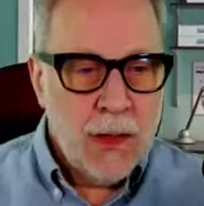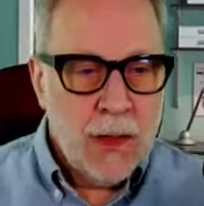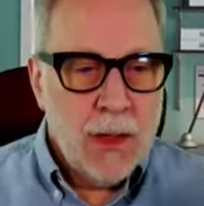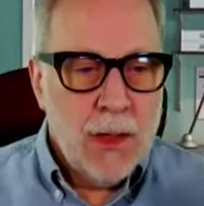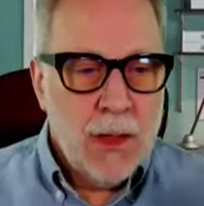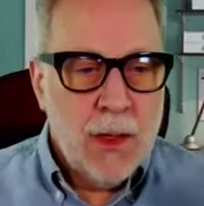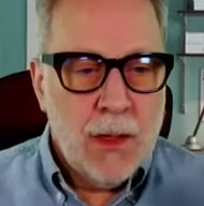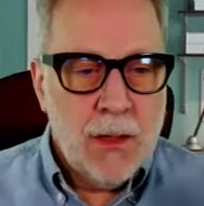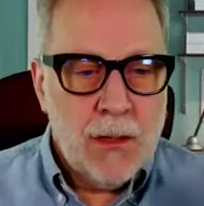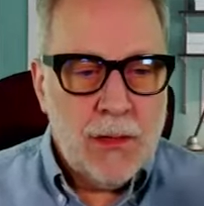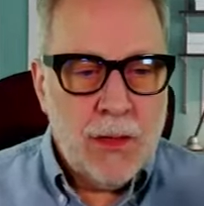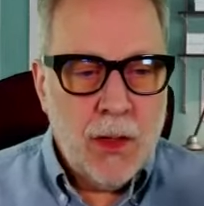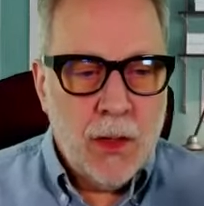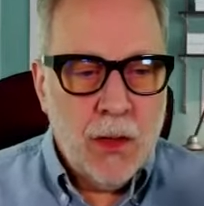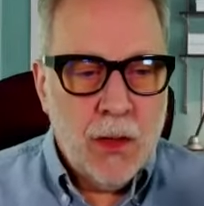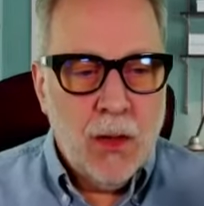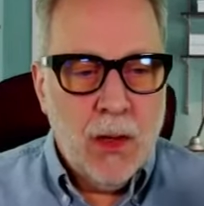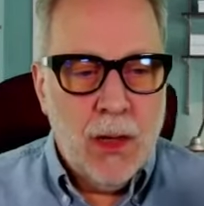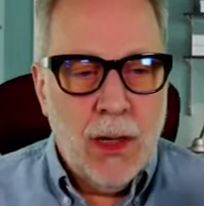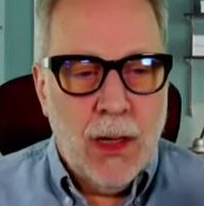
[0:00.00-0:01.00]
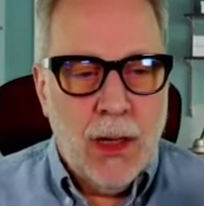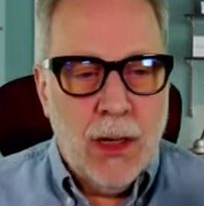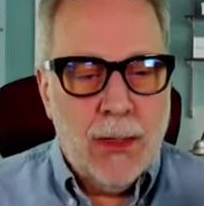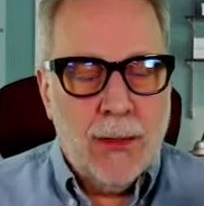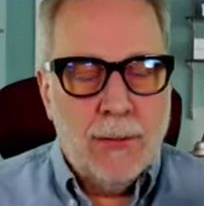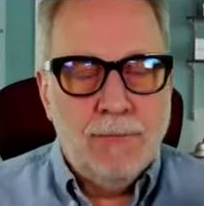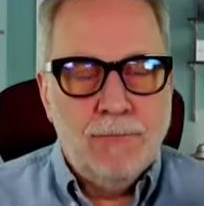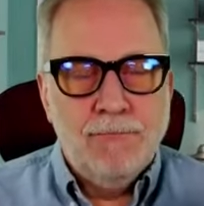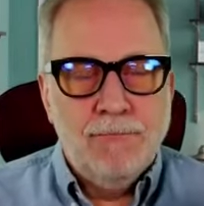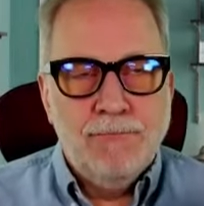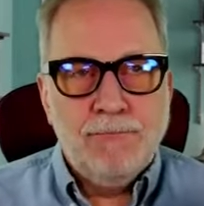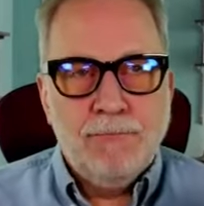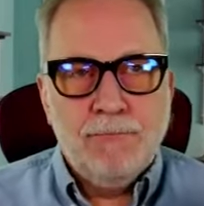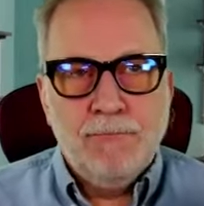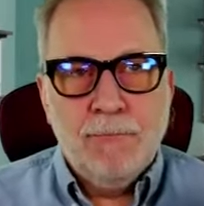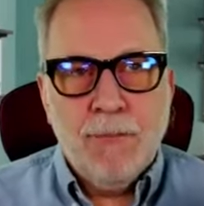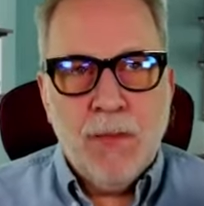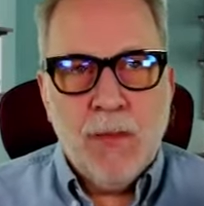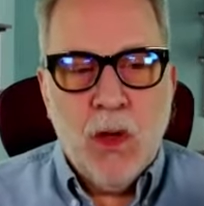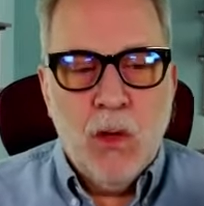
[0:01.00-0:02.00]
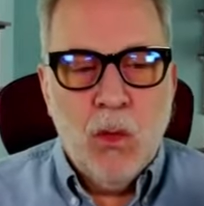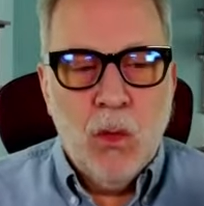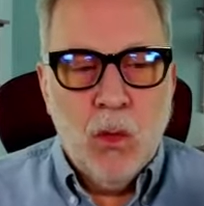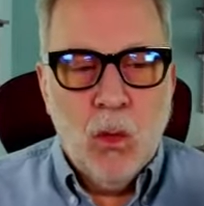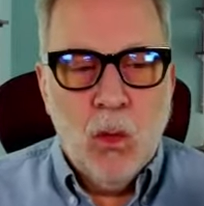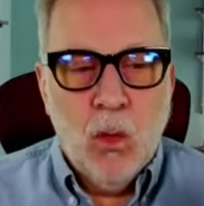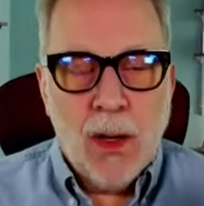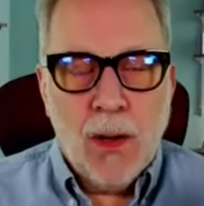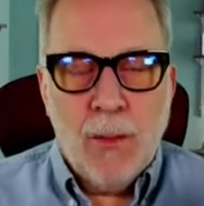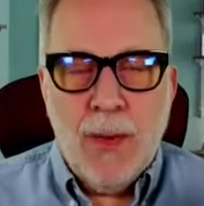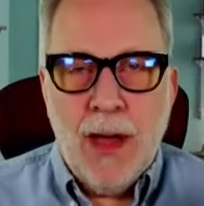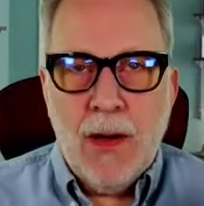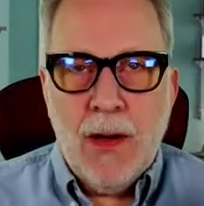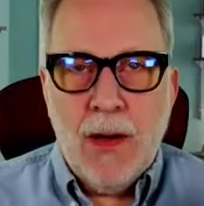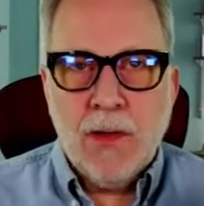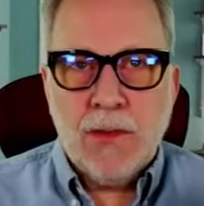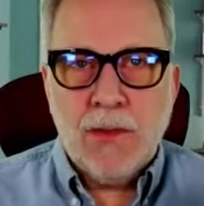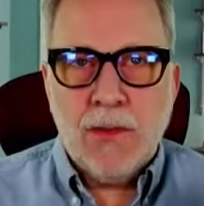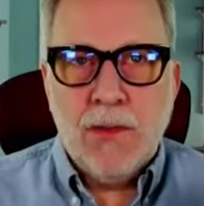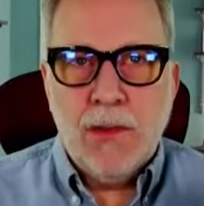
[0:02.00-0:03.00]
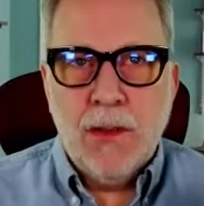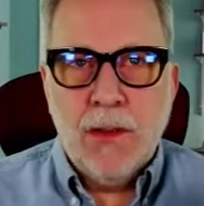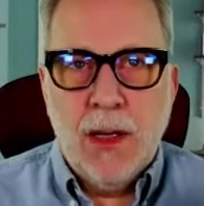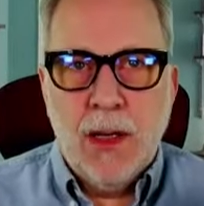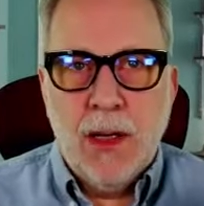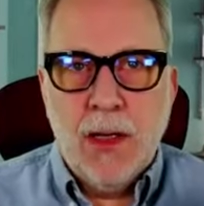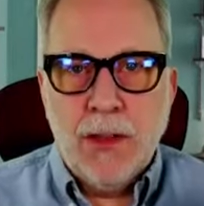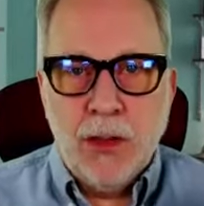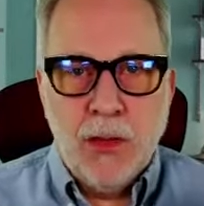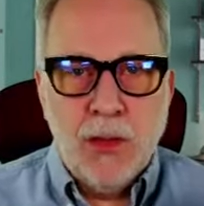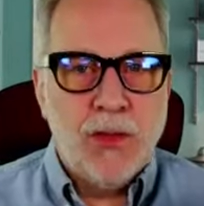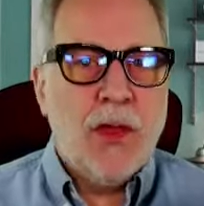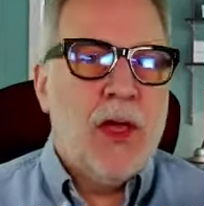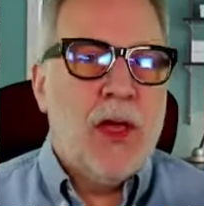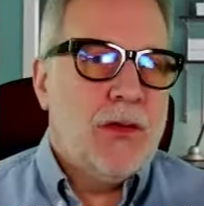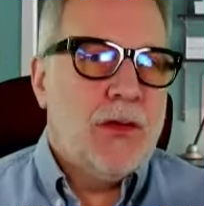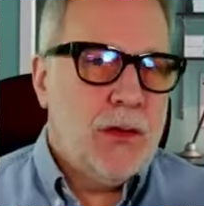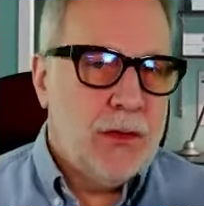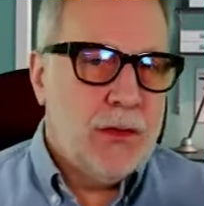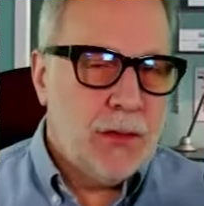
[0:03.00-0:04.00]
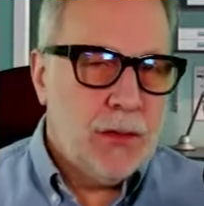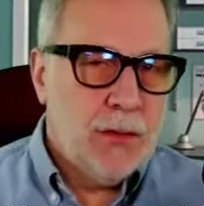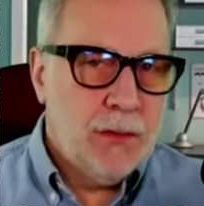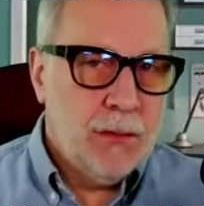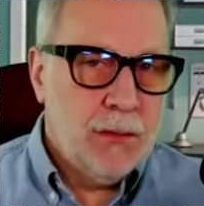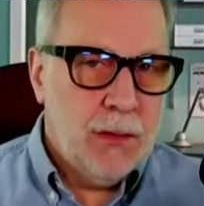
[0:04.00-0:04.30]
So. What about use cases?